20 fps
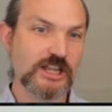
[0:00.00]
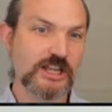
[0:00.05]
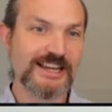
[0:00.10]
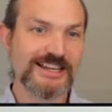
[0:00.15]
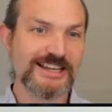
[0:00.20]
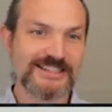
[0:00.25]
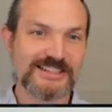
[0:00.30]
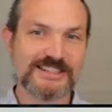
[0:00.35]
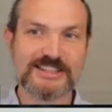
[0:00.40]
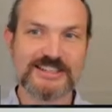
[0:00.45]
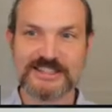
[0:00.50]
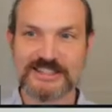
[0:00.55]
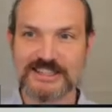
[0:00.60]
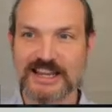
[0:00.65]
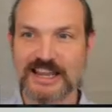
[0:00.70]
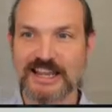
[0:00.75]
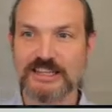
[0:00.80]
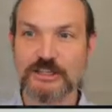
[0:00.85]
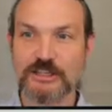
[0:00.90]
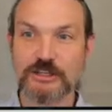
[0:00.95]
lines to
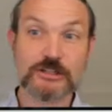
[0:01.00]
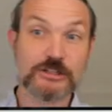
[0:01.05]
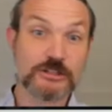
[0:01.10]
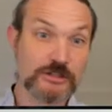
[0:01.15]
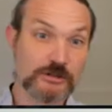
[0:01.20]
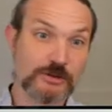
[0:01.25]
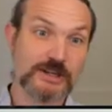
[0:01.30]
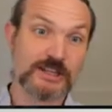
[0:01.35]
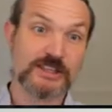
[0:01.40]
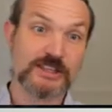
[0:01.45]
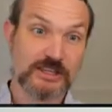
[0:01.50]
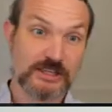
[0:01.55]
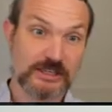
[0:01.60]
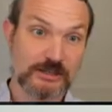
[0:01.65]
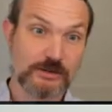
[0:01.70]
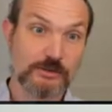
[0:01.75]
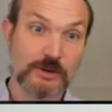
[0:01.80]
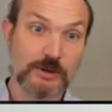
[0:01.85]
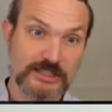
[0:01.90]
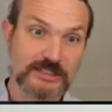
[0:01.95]
say you can do
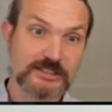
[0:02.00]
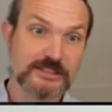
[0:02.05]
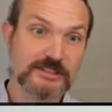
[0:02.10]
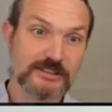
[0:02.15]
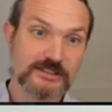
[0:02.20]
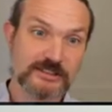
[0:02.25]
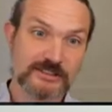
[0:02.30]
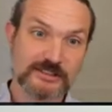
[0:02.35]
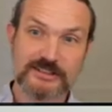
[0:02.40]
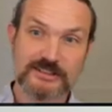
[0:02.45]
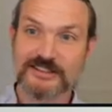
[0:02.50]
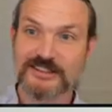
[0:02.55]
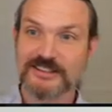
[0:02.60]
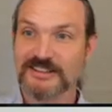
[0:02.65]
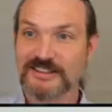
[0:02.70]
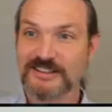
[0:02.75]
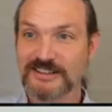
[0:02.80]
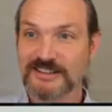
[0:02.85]
anything you want.